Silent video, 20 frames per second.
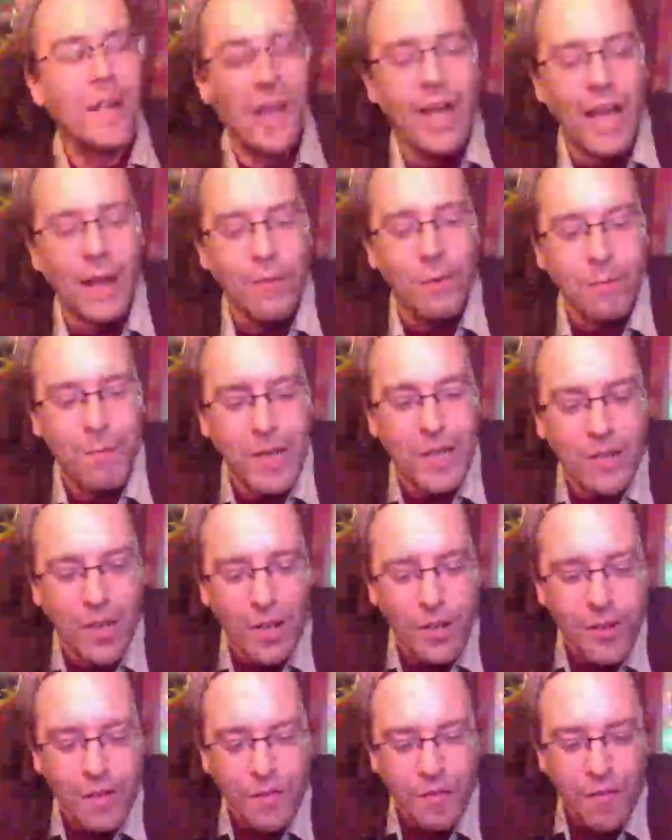I would be
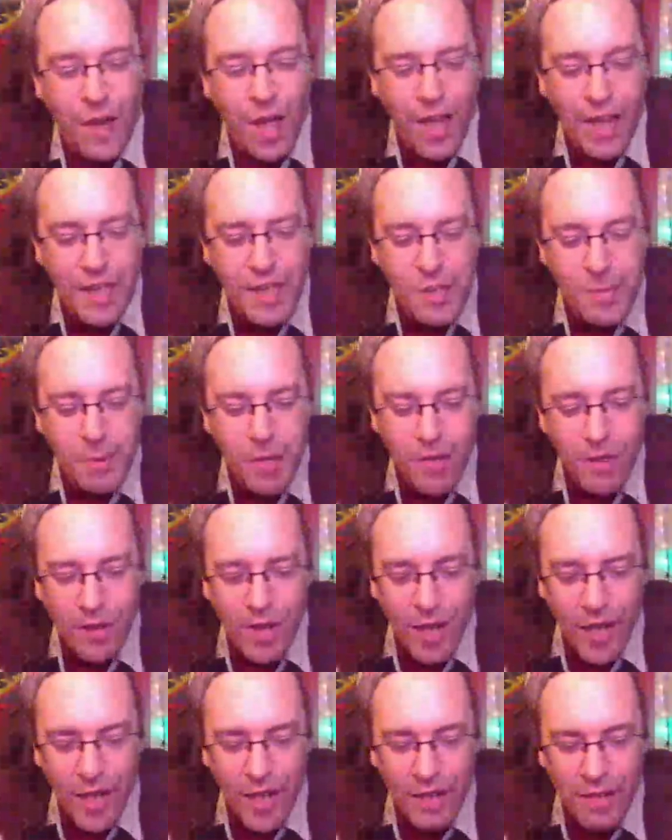called the Flying
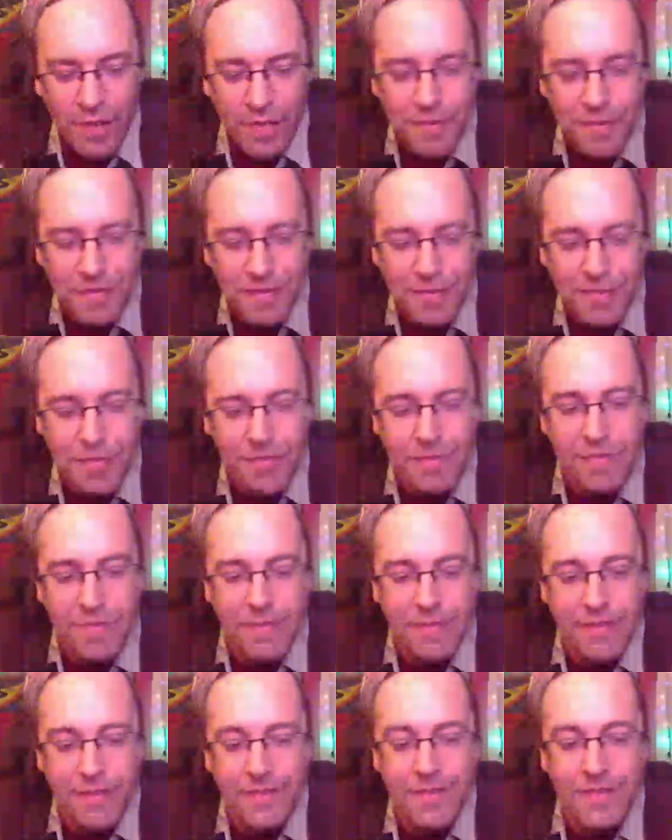Splinternut.